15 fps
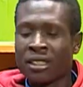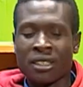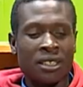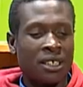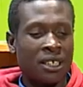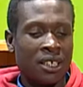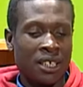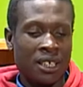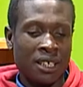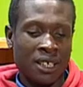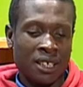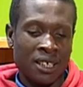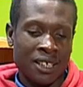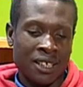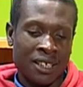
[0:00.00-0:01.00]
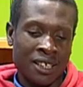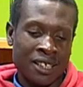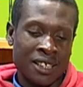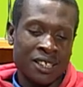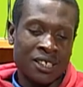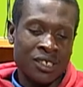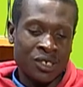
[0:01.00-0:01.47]
The
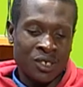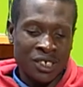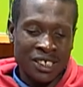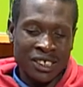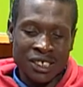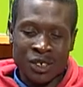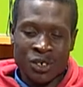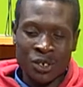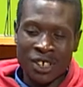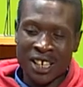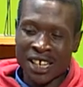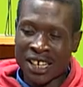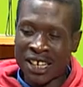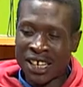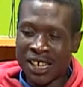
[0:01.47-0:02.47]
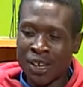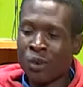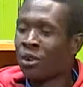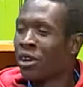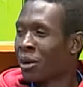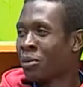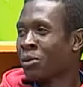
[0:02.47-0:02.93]
zote zikona
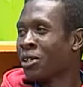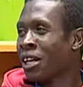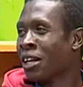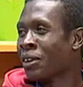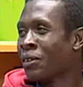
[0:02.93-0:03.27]
utamulao.